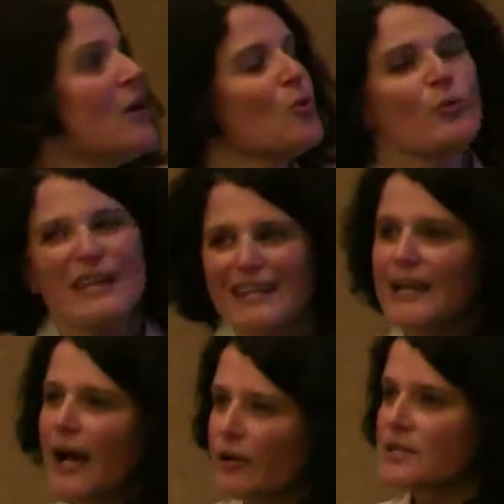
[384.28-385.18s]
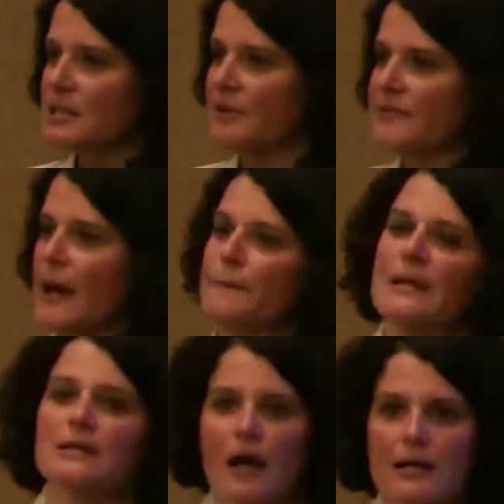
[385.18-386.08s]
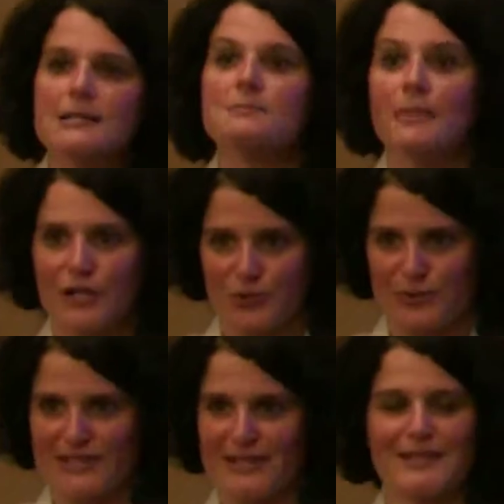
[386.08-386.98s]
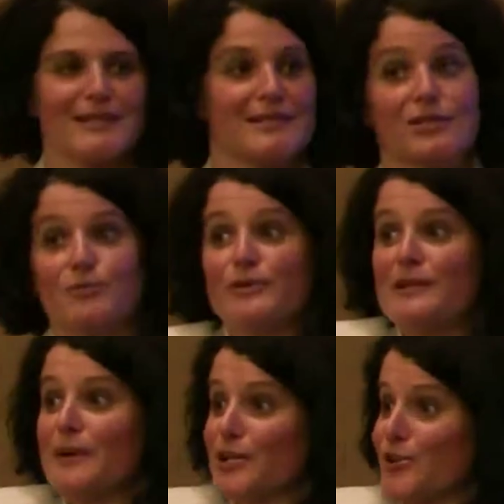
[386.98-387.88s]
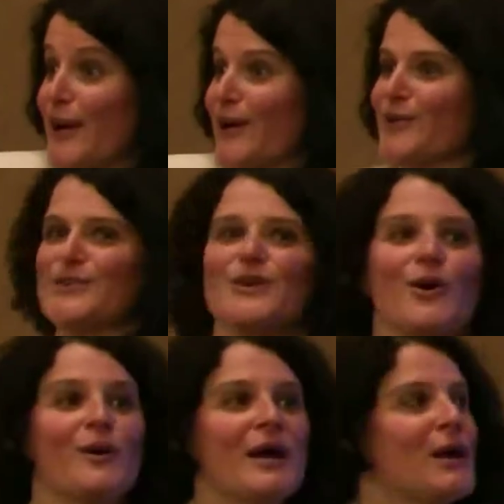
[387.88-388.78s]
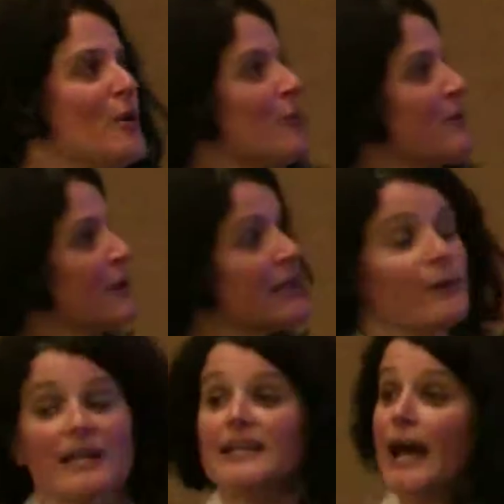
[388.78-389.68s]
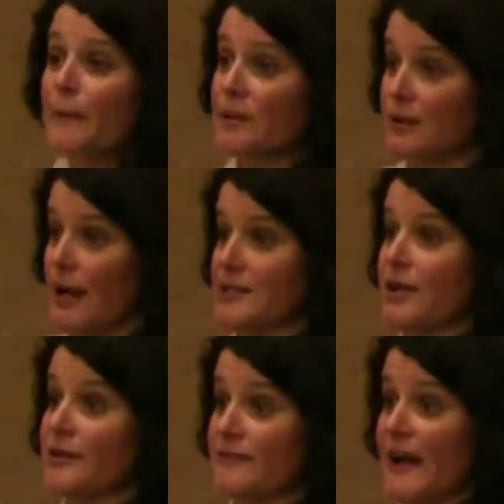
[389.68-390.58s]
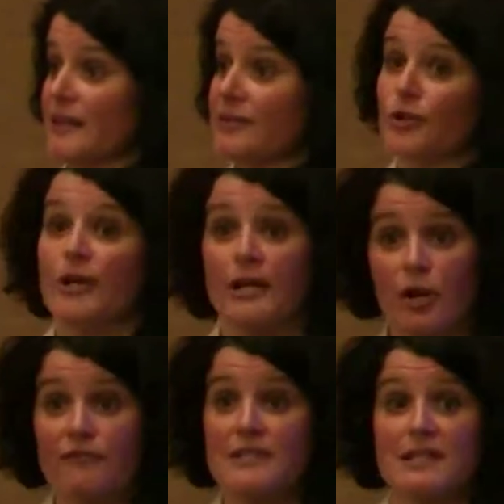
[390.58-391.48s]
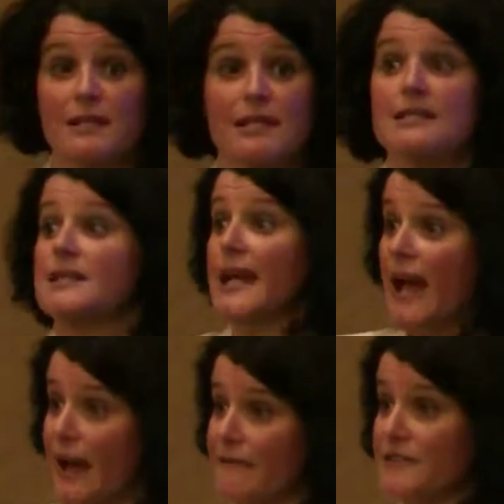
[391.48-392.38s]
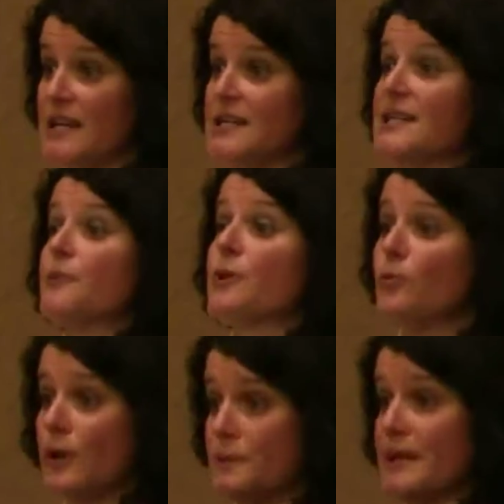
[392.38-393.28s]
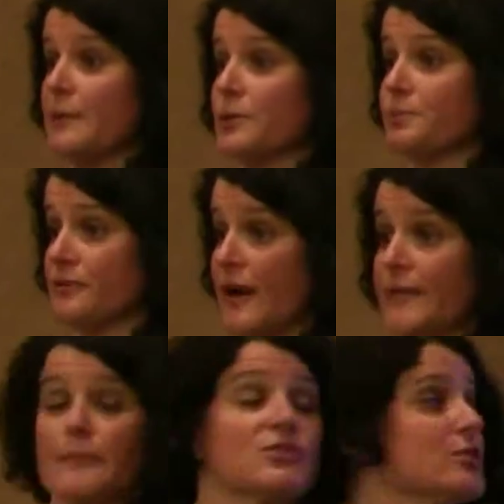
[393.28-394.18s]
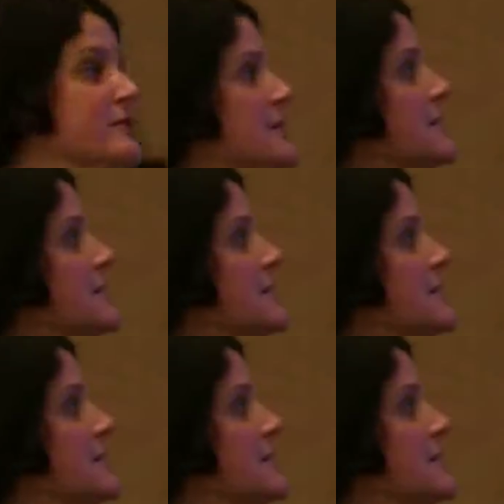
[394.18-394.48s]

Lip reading: We encounter some of that, but not as much resistance. They're pretty much there. So we really want to capitalize on the fact that they're in our facilities, they have needs, and we want to be able to provide them services.